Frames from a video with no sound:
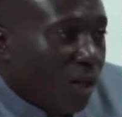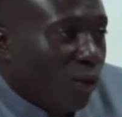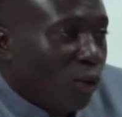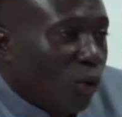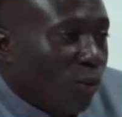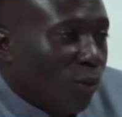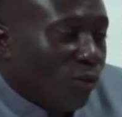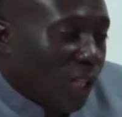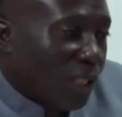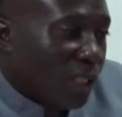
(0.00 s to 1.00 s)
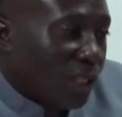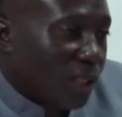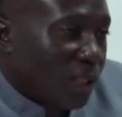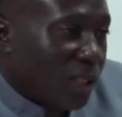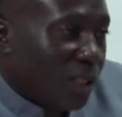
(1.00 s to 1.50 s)
On top of that,
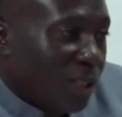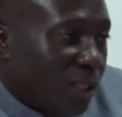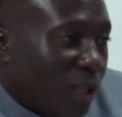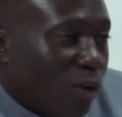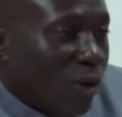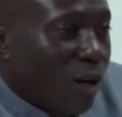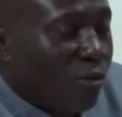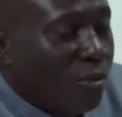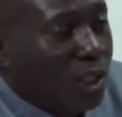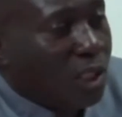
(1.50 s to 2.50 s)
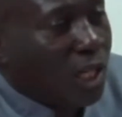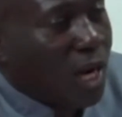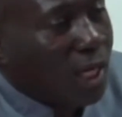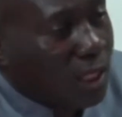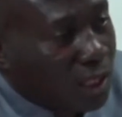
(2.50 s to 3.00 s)
there is the Local Government
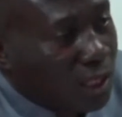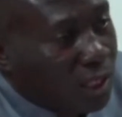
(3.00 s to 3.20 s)
Act